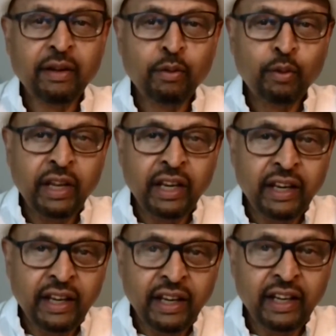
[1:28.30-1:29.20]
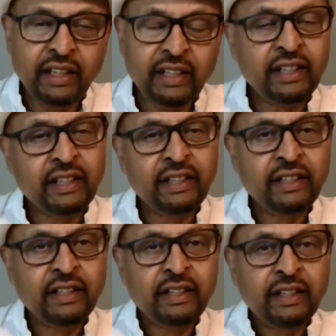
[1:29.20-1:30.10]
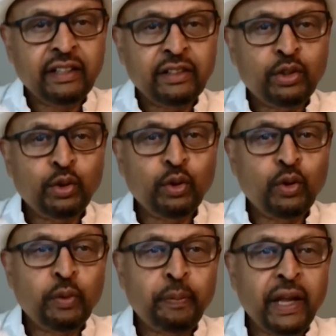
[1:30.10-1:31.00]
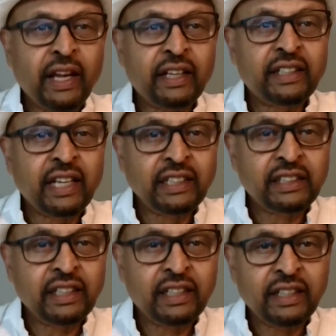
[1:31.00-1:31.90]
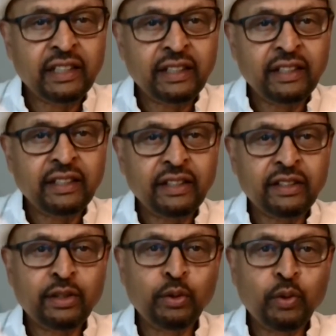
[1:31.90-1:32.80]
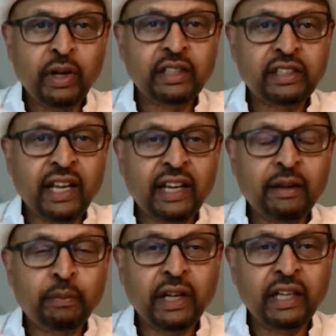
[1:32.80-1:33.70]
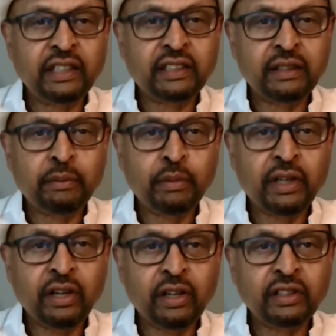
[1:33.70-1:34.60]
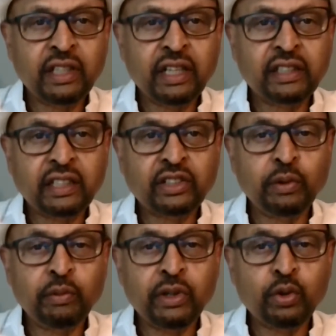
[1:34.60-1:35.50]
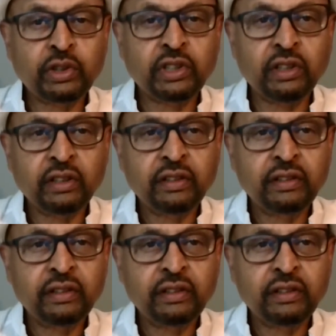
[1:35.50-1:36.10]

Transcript: We need to pay attention to what is taking place because it's extremely crucial.